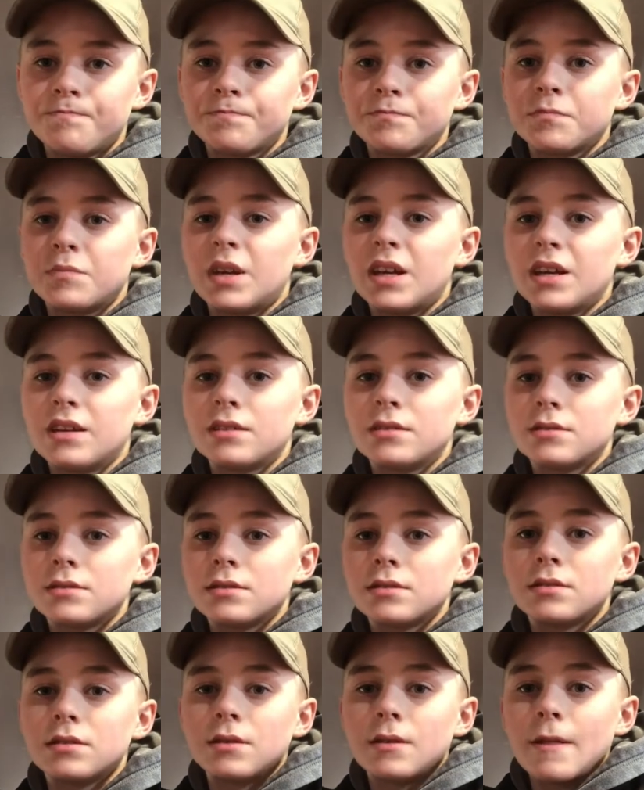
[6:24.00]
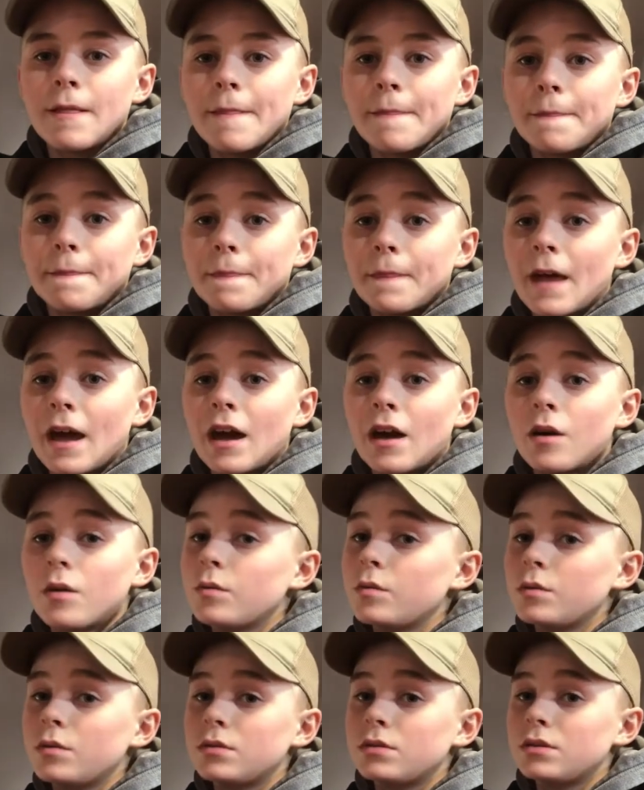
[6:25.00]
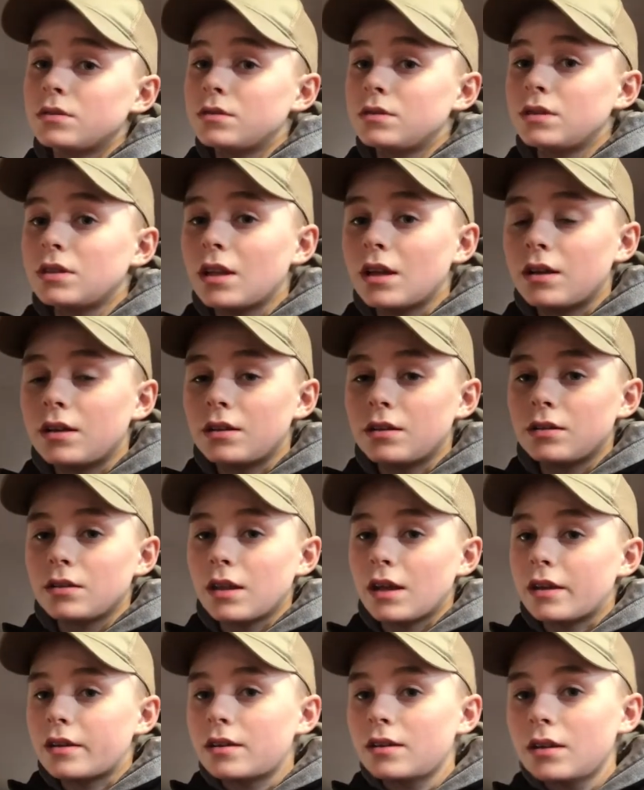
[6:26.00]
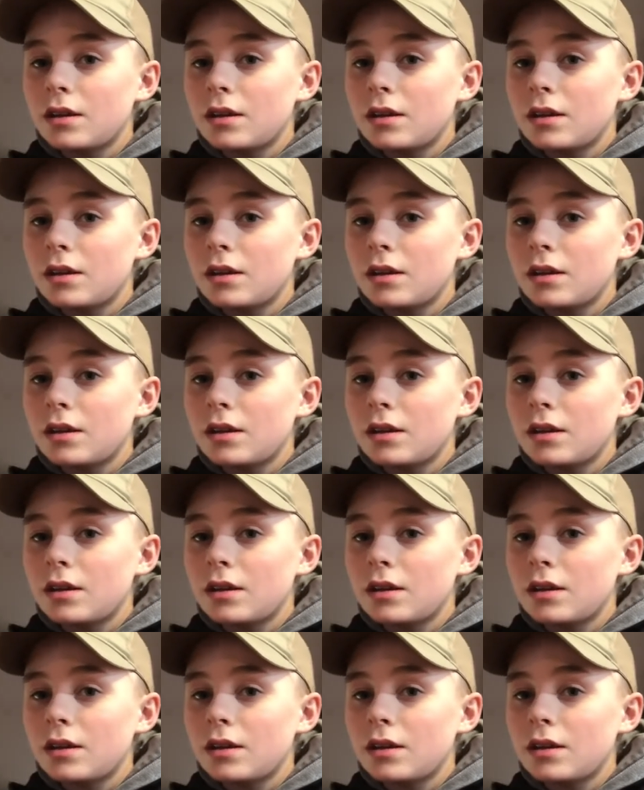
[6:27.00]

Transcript: pigs. Now, like